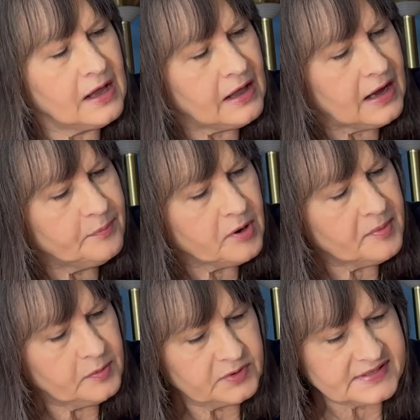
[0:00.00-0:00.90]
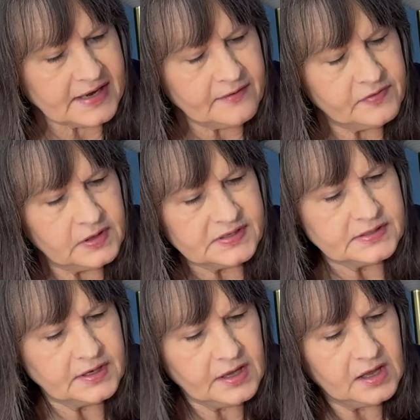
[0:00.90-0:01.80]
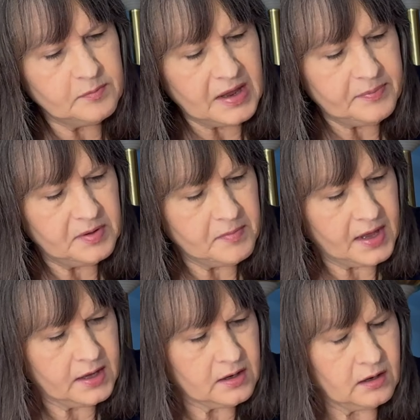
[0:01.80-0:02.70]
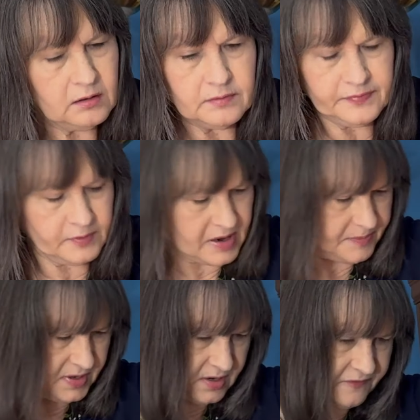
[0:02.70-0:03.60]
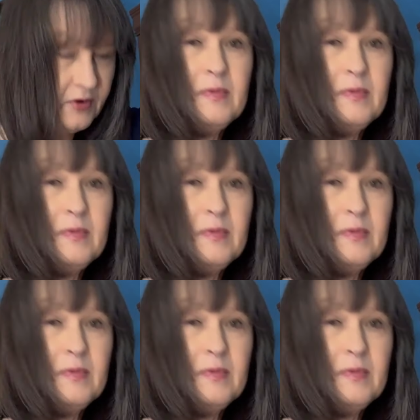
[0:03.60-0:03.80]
I probably will save this and maybe make, oh, there might be enough here.